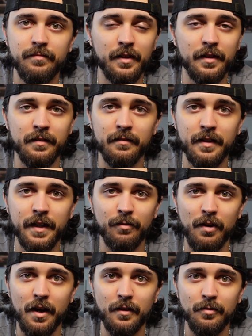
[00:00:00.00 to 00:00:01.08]
fucking kick
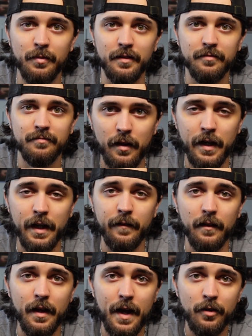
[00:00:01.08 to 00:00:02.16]
rocks, man. And the
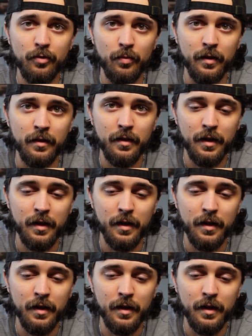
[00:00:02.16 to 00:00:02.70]
last one,